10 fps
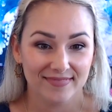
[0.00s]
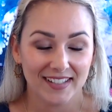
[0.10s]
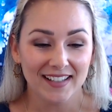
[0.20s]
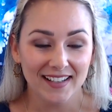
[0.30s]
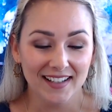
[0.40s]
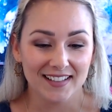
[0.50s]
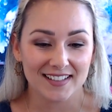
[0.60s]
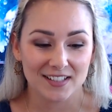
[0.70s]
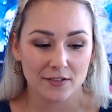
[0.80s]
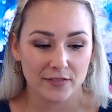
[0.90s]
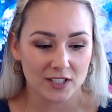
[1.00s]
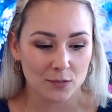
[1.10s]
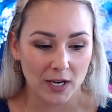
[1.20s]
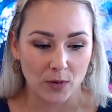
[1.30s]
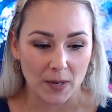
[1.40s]
Yeah, so visit
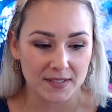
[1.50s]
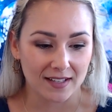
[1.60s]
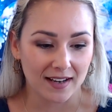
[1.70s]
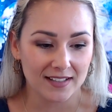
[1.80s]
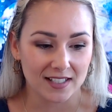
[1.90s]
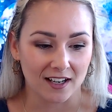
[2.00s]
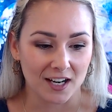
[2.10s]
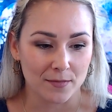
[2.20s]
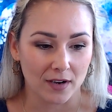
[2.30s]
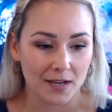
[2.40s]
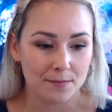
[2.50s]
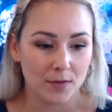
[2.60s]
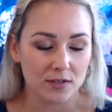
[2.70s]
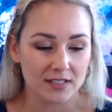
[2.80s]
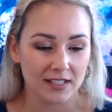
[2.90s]
my website. I'm
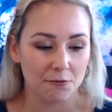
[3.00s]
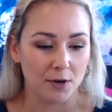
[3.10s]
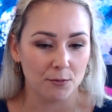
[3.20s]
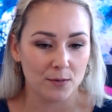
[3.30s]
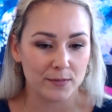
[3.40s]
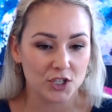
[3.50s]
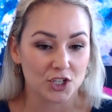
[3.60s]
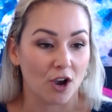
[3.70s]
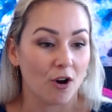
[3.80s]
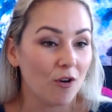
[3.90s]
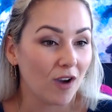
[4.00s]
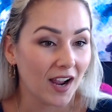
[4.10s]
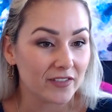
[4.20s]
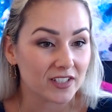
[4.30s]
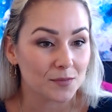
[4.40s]
mostly a one-woman show. I
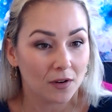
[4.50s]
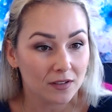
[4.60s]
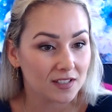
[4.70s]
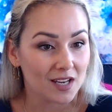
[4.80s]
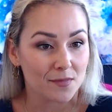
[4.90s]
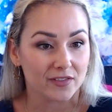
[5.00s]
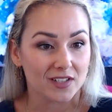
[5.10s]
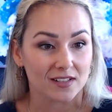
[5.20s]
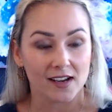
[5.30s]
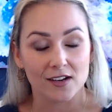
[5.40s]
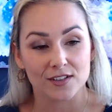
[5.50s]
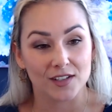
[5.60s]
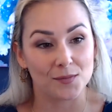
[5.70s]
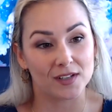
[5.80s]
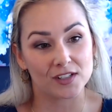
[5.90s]
have a small team of designers and
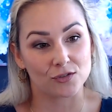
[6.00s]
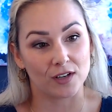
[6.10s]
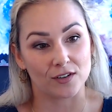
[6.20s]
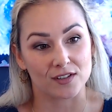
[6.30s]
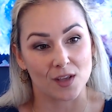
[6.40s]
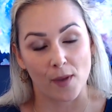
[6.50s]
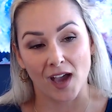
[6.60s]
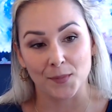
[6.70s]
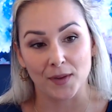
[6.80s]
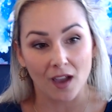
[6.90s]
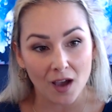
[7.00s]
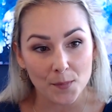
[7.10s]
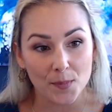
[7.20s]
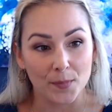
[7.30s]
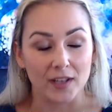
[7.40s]
administrators that back me
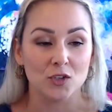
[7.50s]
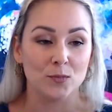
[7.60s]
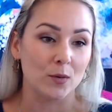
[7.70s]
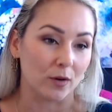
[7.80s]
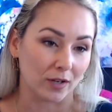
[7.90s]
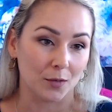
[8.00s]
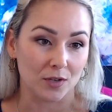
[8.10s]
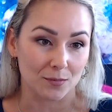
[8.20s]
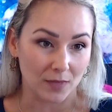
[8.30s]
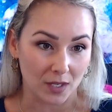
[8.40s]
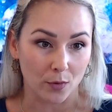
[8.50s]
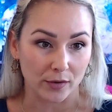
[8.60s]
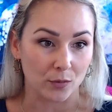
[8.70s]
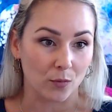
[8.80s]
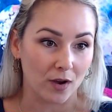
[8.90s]
up, but you'd be working with me
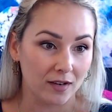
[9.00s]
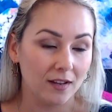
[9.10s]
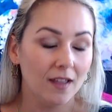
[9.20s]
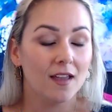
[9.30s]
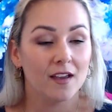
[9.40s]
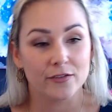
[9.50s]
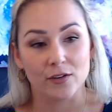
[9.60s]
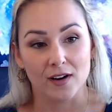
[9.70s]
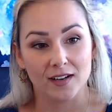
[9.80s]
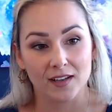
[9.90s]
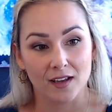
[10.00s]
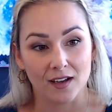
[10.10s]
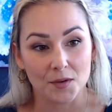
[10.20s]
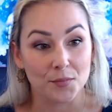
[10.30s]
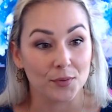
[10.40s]
one-on-one for any
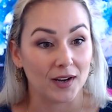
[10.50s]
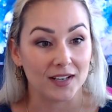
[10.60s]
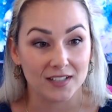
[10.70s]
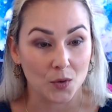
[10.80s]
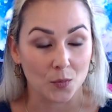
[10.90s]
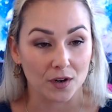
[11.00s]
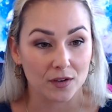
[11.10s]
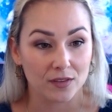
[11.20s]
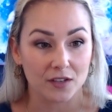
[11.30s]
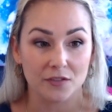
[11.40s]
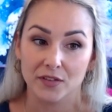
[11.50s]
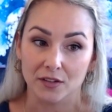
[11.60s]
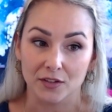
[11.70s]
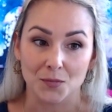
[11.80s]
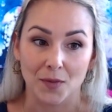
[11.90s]
branding work that you
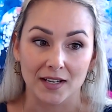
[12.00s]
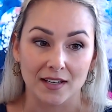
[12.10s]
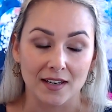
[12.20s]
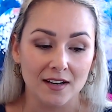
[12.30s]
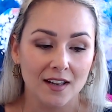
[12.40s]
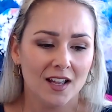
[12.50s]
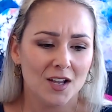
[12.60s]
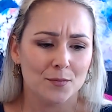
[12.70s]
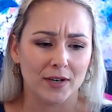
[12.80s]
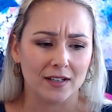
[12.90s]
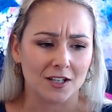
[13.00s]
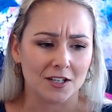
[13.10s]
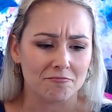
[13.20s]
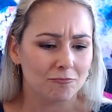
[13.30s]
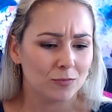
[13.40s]
feel you might need. But
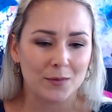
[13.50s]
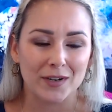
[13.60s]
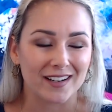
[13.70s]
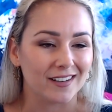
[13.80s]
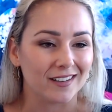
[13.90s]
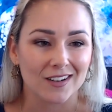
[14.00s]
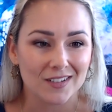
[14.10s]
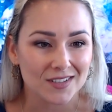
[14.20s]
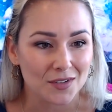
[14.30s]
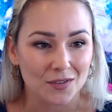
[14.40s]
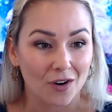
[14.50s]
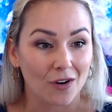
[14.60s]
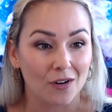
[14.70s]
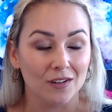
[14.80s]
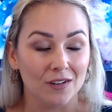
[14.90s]
we get on a consult
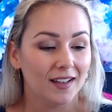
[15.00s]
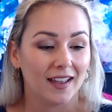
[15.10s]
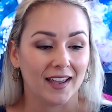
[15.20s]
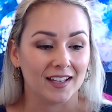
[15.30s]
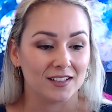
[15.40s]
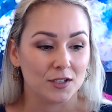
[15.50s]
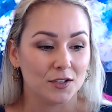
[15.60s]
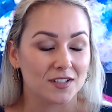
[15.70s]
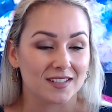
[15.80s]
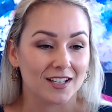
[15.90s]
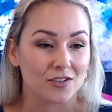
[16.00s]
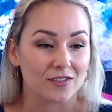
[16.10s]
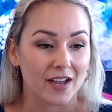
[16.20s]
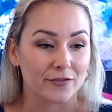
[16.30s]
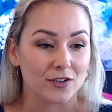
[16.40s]
call, and you can schedule
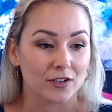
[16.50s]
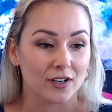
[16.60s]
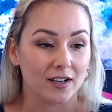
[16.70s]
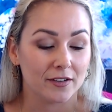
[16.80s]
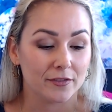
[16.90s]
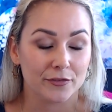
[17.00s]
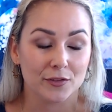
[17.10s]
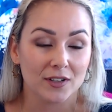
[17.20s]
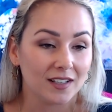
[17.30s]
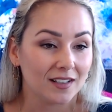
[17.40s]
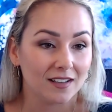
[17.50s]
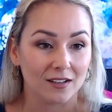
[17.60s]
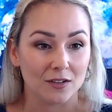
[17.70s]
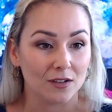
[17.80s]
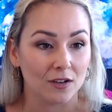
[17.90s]
that for free
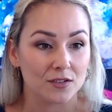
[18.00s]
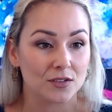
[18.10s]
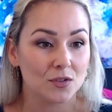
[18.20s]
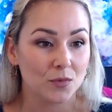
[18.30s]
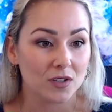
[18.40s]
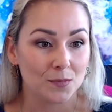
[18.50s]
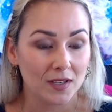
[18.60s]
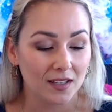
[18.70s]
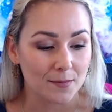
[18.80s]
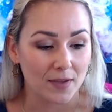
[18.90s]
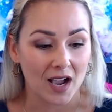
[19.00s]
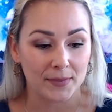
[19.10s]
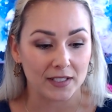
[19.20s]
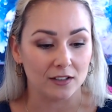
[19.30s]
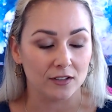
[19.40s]
on Zoom with me, and I'm
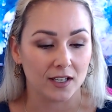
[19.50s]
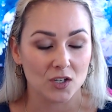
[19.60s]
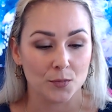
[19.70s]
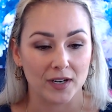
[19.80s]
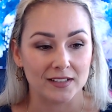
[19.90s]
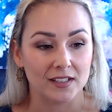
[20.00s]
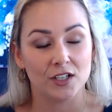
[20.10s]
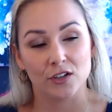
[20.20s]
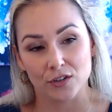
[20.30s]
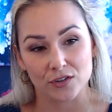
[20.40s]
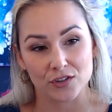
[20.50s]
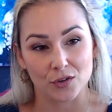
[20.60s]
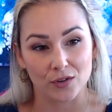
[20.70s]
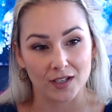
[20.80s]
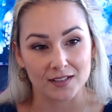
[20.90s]
happy to look at your brand and hear your
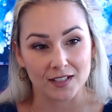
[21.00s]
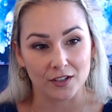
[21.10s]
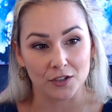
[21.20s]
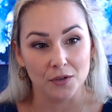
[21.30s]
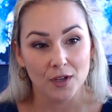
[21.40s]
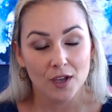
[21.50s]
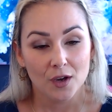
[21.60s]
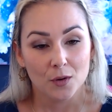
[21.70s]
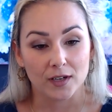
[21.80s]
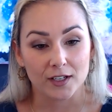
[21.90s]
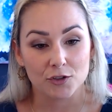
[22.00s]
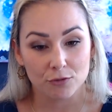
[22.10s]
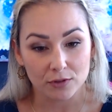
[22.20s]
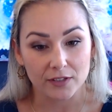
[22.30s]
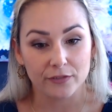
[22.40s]
story and tell you what I
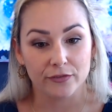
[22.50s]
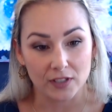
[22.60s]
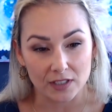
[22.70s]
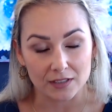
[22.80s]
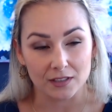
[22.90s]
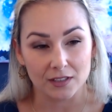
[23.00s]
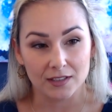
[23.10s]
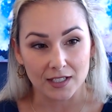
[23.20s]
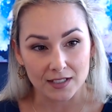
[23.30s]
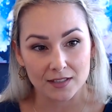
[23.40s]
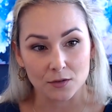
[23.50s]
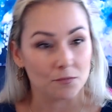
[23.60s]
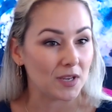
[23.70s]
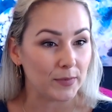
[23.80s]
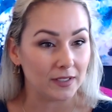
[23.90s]
truly feel needs or
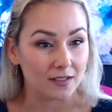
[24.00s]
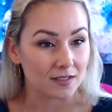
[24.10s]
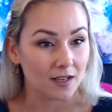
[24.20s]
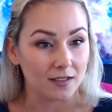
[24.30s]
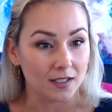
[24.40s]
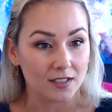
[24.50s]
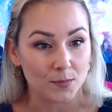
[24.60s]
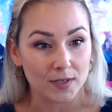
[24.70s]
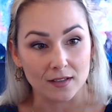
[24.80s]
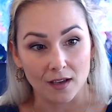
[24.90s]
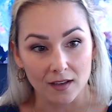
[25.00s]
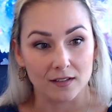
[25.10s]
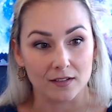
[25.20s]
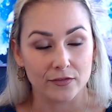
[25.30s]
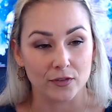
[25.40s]
maybe does not need to be
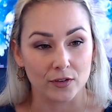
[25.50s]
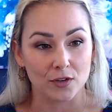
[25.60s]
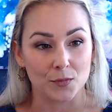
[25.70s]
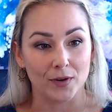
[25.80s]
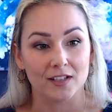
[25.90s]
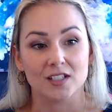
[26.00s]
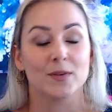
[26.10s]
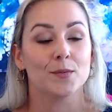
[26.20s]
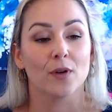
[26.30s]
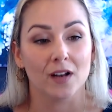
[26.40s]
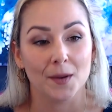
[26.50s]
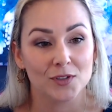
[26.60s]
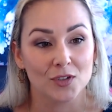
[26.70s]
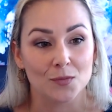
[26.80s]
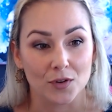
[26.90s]
done for your brand to be brought up
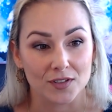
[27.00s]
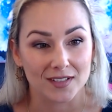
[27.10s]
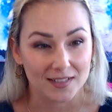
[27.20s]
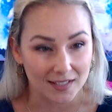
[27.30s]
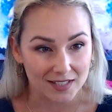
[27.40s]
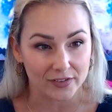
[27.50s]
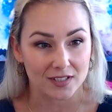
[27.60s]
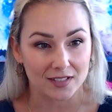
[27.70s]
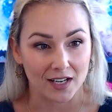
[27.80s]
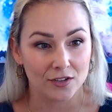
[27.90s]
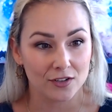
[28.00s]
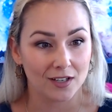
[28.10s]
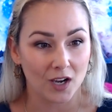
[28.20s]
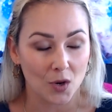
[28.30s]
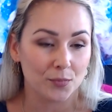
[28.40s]
to a more successful standard to
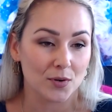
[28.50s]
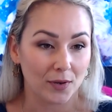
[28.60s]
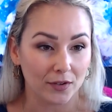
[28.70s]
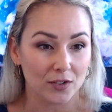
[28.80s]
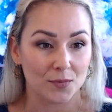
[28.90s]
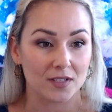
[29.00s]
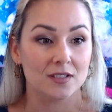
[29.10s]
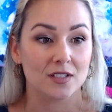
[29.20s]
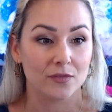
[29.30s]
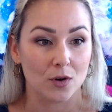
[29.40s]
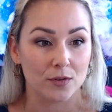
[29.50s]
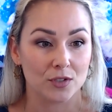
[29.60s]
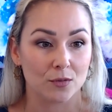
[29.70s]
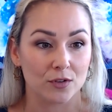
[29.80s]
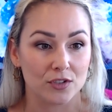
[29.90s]
help propel your business forward
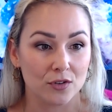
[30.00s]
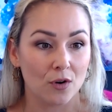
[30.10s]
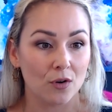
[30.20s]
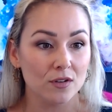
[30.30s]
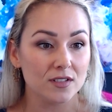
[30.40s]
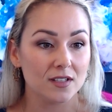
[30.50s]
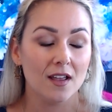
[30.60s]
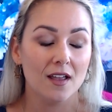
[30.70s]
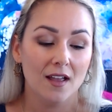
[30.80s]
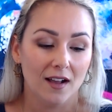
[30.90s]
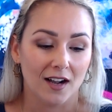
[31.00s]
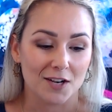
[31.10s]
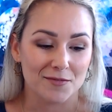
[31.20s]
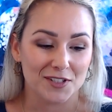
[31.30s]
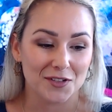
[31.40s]
towards your goals.
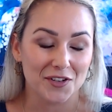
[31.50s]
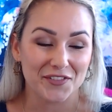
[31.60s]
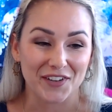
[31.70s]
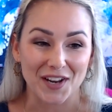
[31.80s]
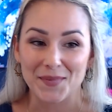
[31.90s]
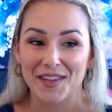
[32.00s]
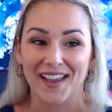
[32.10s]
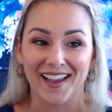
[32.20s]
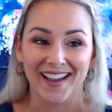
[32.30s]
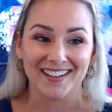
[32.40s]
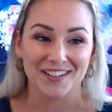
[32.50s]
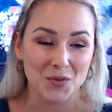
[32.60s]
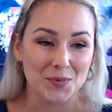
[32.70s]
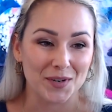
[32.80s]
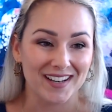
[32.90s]
So you can find me at
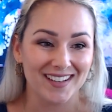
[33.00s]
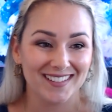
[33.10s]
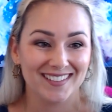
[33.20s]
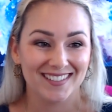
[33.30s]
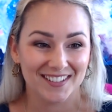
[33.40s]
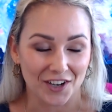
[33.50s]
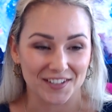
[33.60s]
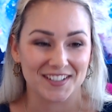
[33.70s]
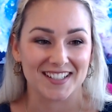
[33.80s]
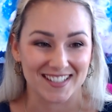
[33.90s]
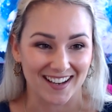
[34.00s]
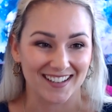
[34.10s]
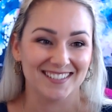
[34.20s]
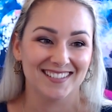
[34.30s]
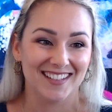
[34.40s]

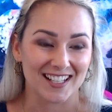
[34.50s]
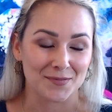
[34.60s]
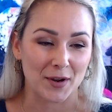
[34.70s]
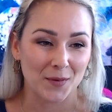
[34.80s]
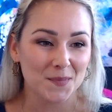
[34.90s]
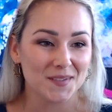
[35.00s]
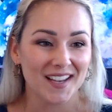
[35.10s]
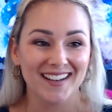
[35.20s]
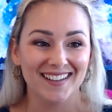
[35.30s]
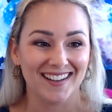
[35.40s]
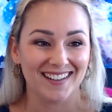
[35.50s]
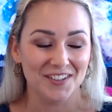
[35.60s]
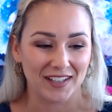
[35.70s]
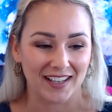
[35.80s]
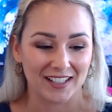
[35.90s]
newbreed.design. That's my website, and
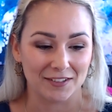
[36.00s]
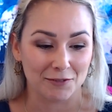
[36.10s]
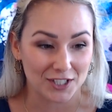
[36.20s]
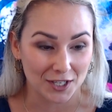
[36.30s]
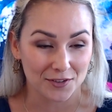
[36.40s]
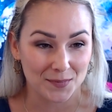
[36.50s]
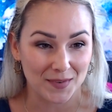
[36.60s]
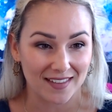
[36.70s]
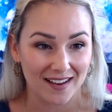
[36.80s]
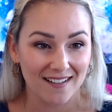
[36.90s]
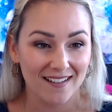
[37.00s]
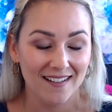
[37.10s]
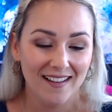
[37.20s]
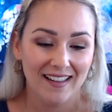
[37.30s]
you can reach out to me there.